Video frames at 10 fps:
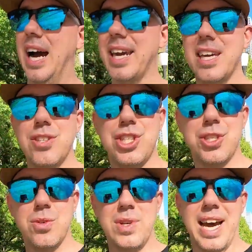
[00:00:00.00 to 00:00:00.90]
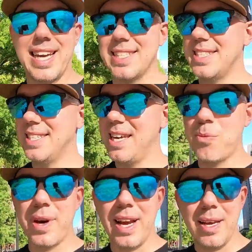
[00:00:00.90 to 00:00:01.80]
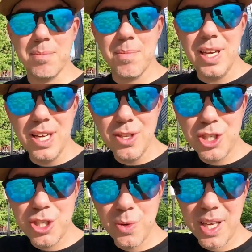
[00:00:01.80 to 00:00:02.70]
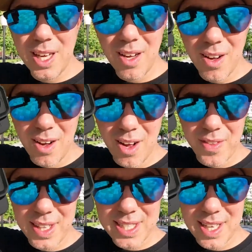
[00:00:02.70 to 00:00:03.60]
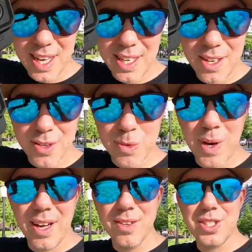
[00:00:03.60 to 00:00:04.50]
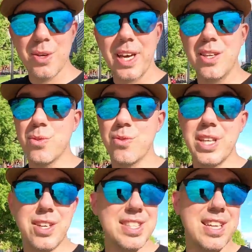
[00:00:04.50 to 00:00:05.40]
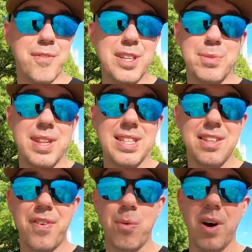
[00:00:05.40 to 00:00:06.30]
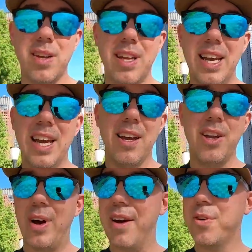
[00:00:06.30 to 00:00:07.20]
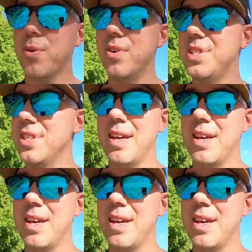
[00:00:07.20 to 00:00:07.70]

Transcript: I can see what I'm shooting on this side here as well, so I can do really good selfies with this if I want, you know, afterwards.